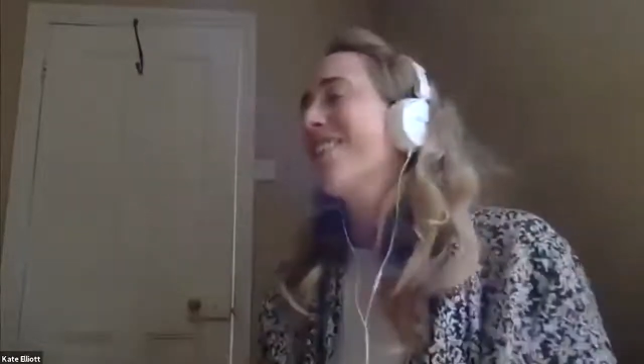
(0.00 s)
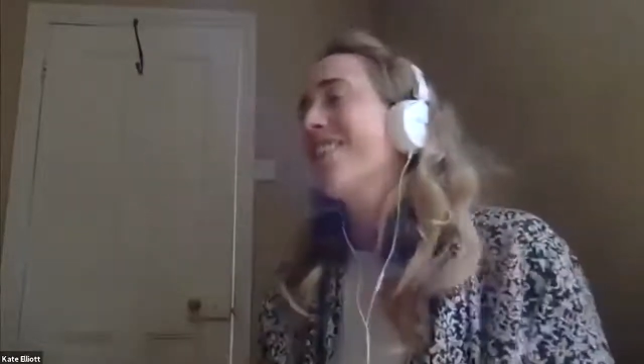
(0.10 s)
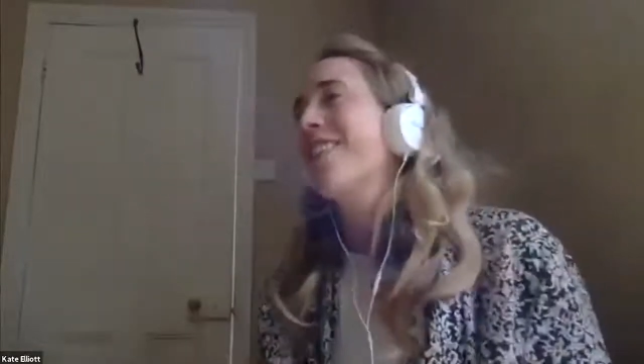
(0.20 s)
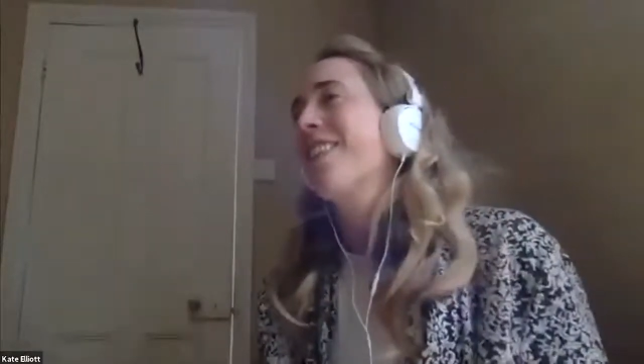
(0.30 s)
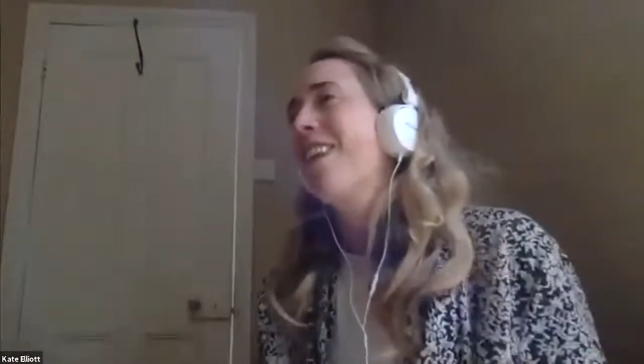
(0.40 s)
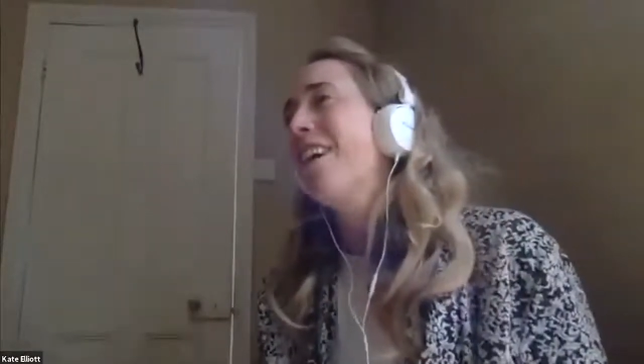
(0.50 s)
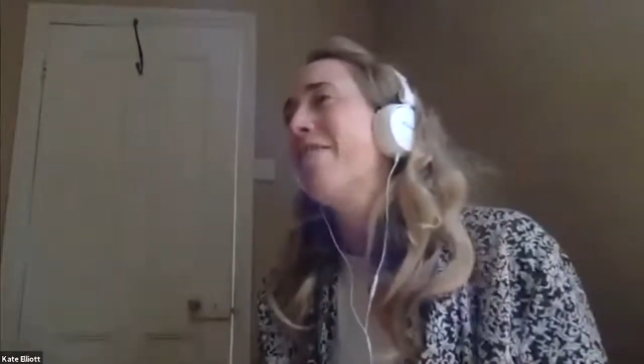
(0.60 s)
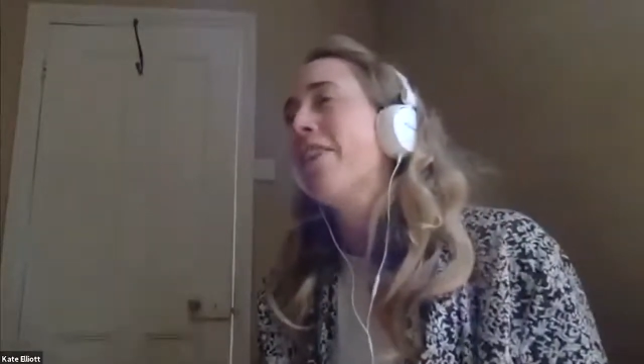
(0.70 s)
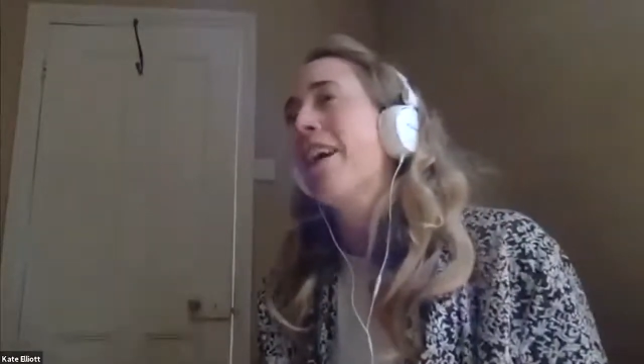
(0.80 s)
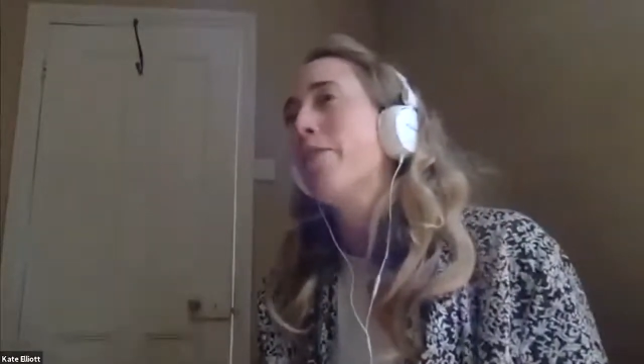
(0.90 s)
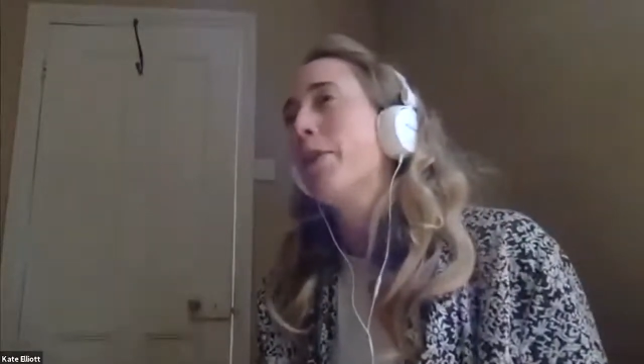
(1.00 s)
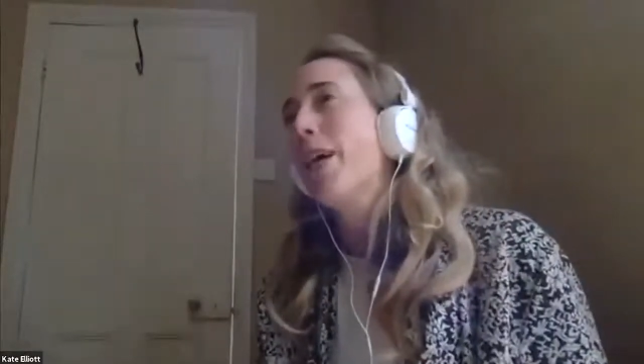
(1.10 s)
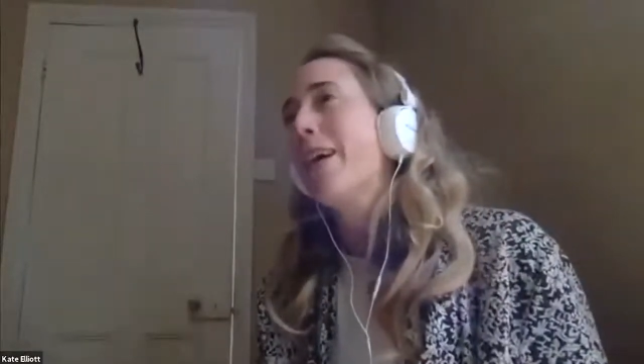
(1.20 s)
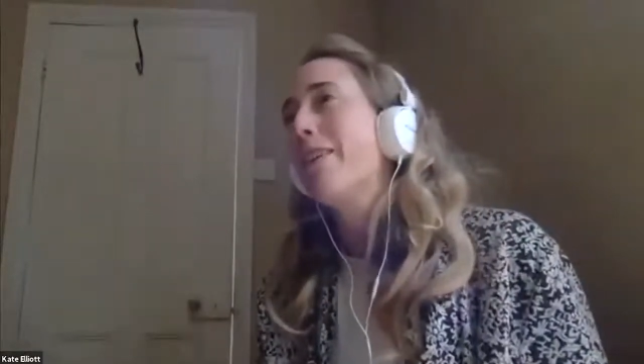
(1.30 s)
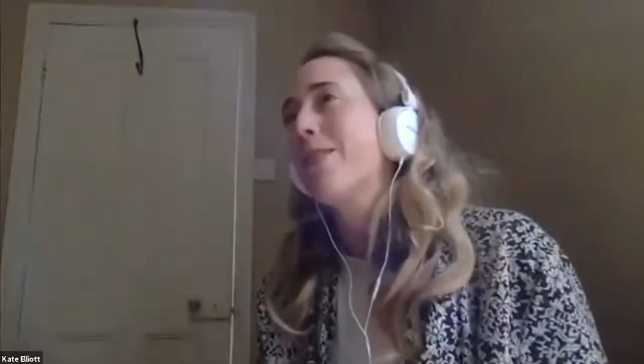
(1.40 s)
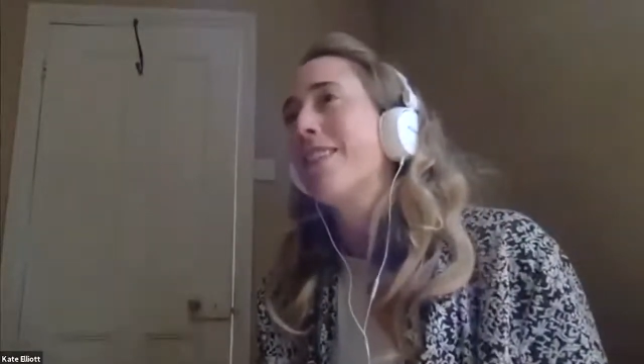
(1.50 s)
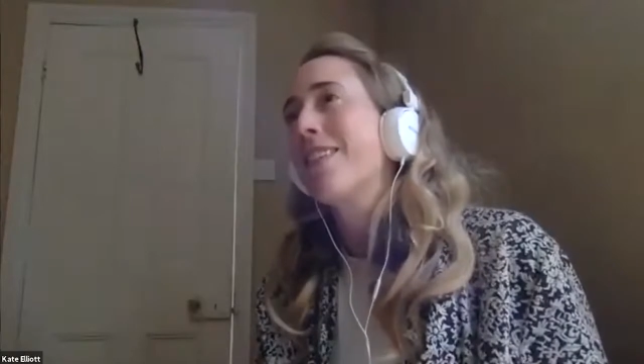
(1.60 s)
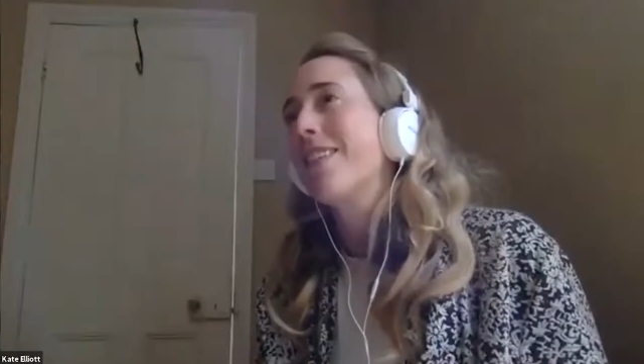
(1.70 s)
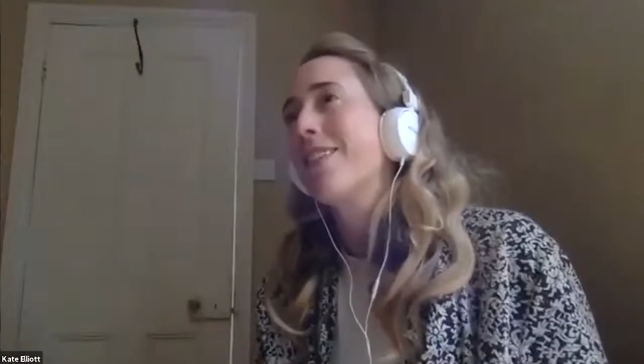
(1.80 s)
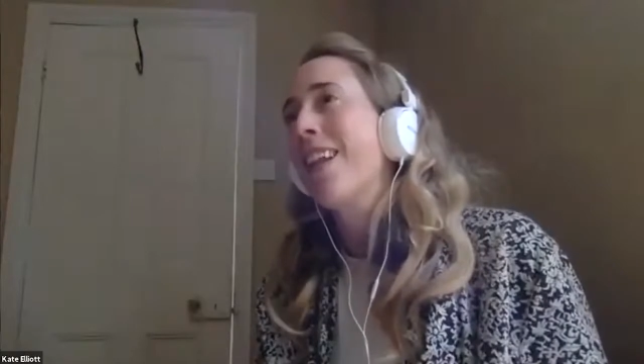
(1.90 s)
saliva everywhere. It was,
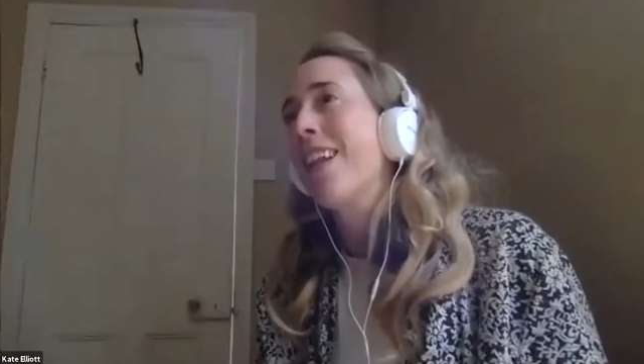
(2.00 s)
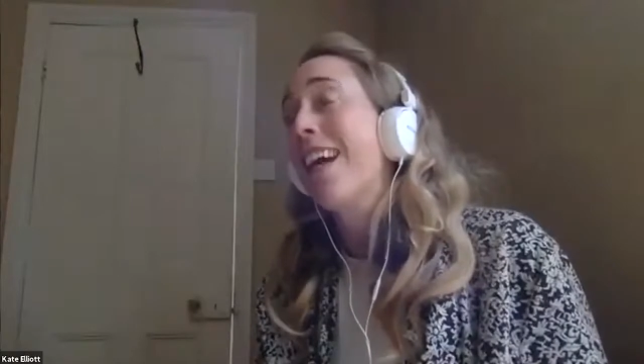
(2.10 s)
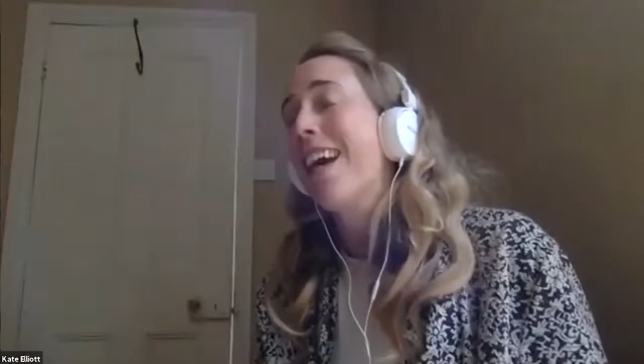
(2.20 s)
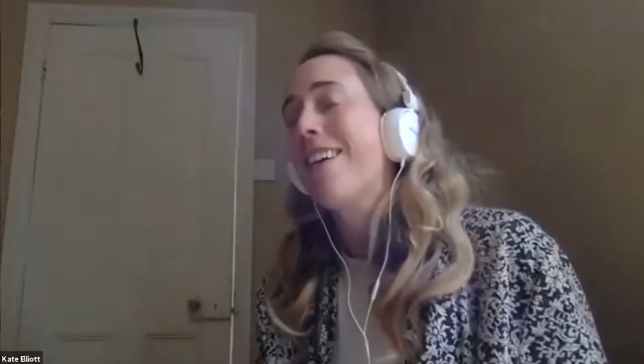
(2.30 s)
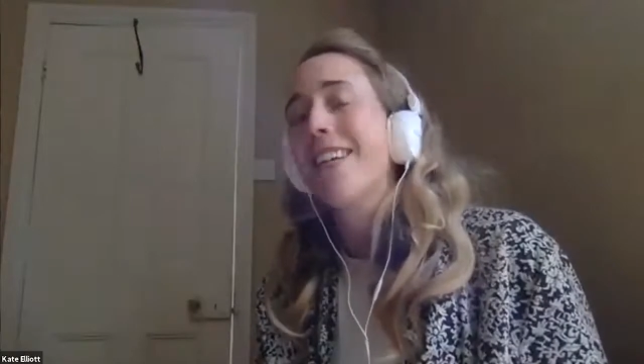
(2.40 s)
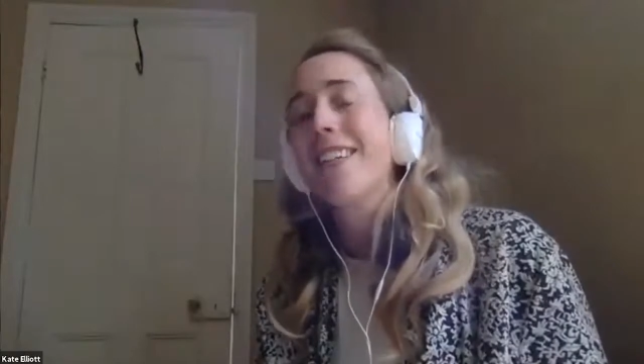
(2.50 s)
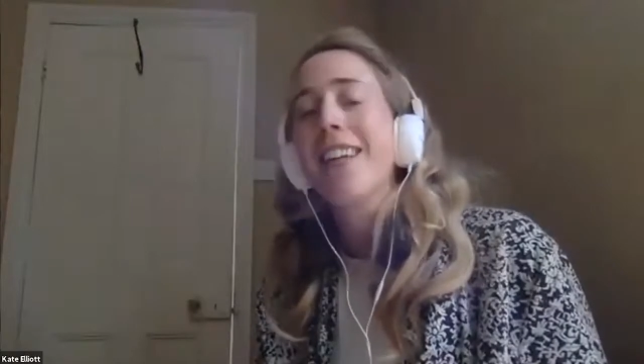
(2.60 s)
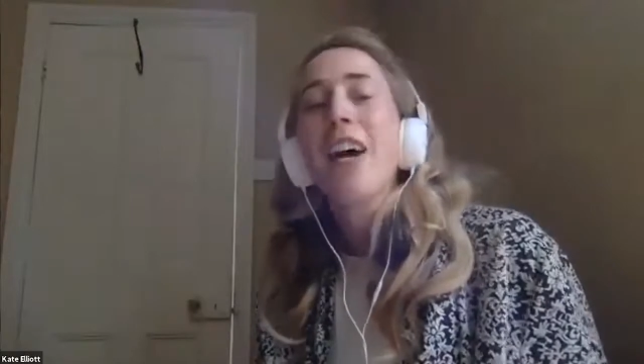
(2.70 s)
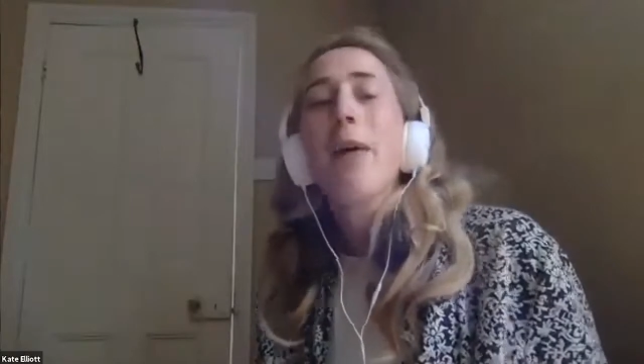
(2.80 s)
it was hilarious.